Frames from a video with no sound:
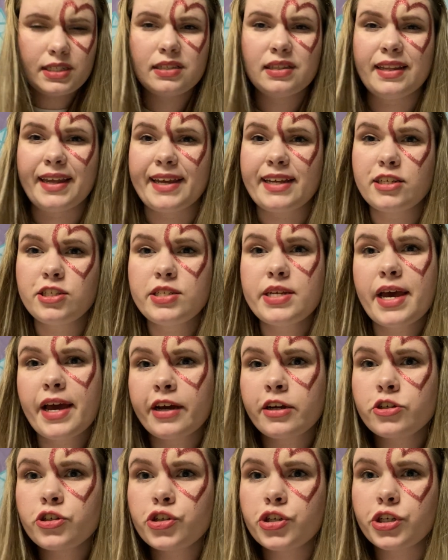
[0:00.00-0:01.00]
like
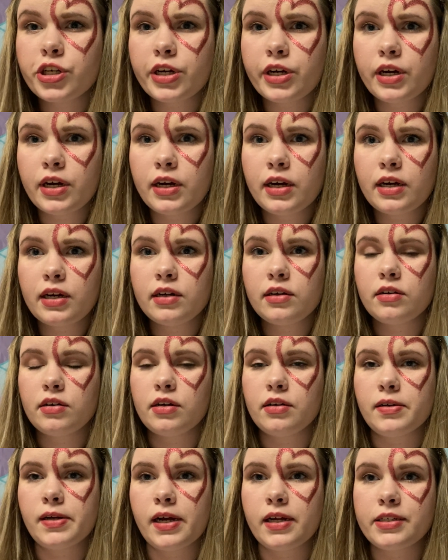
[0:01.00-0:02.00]
texture,
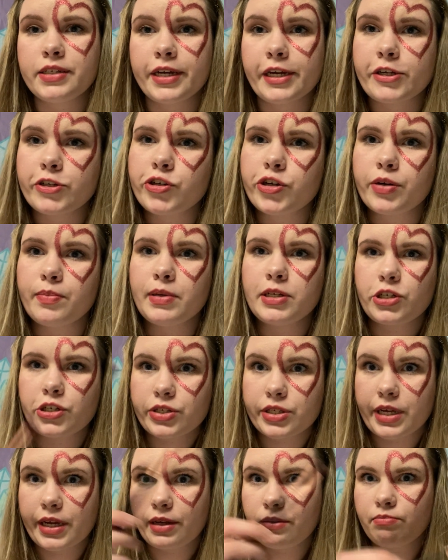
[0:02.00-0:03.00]
or not texture, but
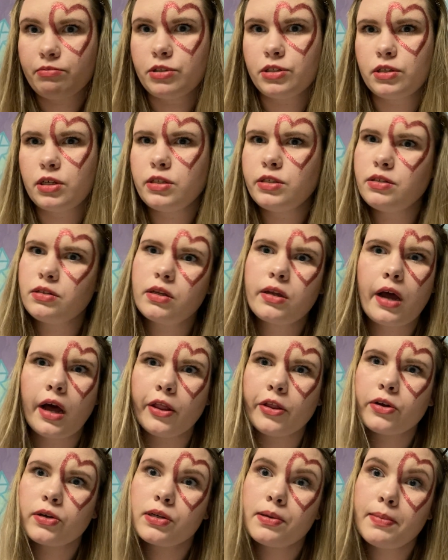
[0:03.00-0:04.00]
just like
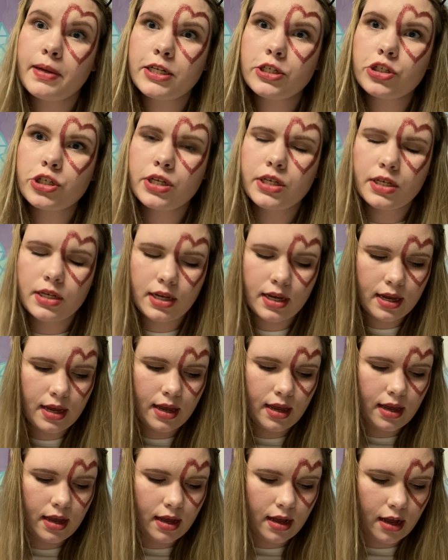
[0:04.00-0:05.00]
color dimension.
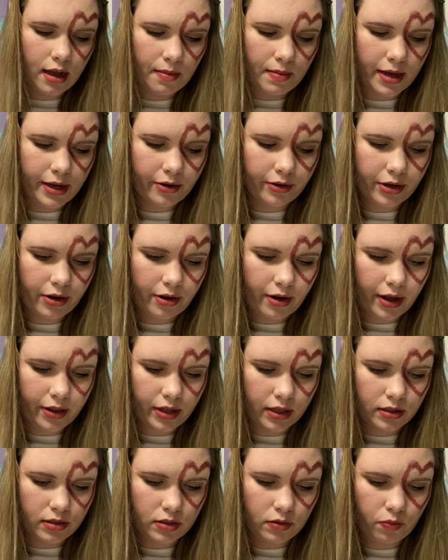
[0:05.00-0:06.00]
I don't know how
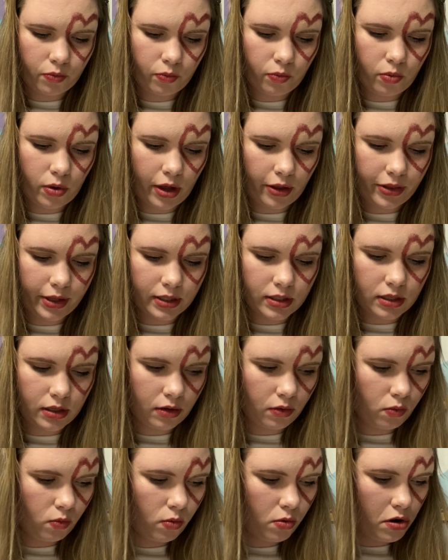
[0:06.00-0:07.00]
that's gonna
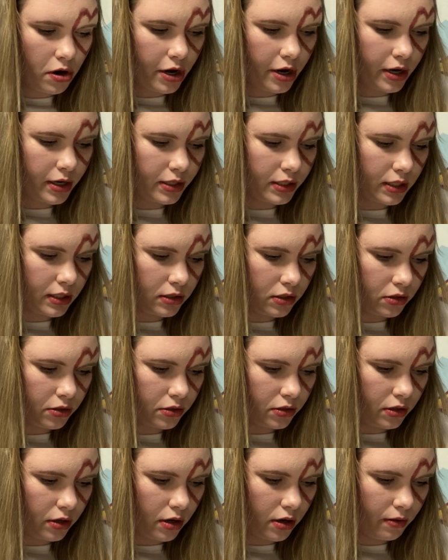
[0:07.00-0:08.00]
work since there's
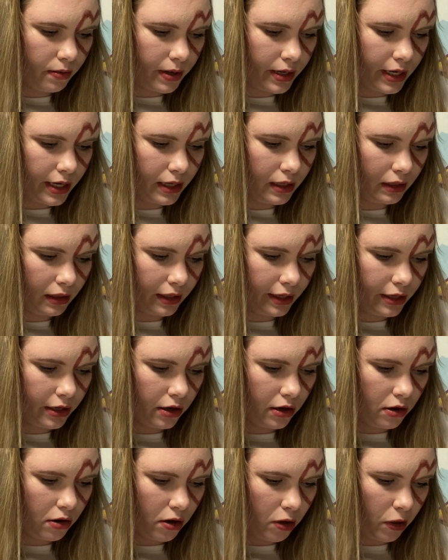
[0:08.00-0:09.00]
already
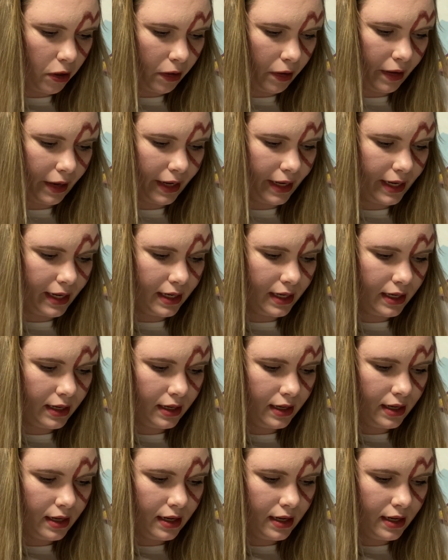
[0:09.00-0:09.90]
glitter on